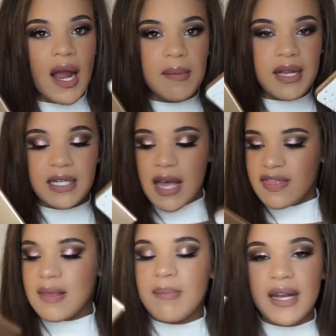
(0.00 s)
I mean,
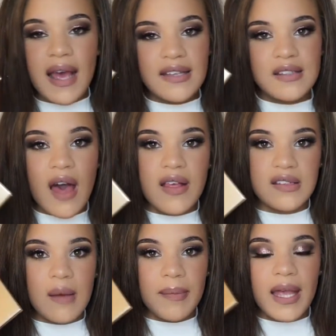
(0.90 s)
the minute I saw
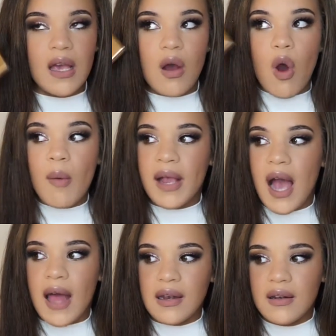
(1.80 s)
this, I'm like, oh my
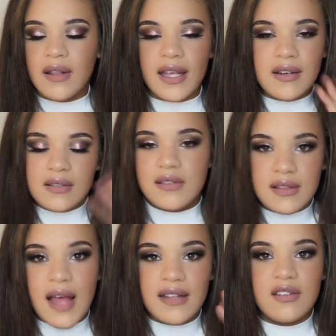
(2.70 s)
god, like
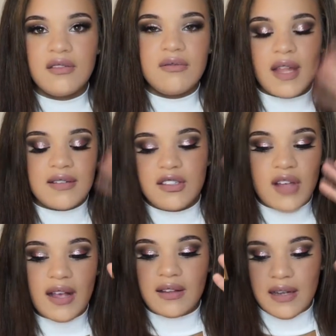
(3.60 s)
that's the
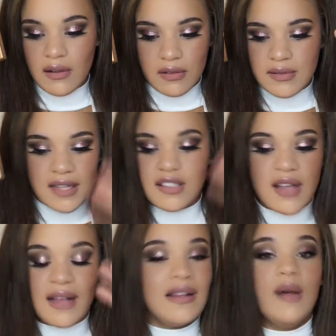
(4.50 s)
Jaclyn Hill
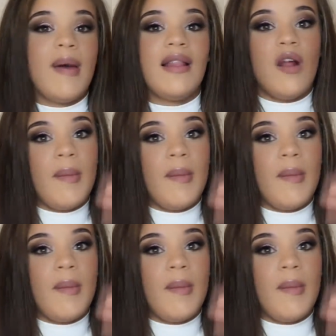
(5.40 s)
palette.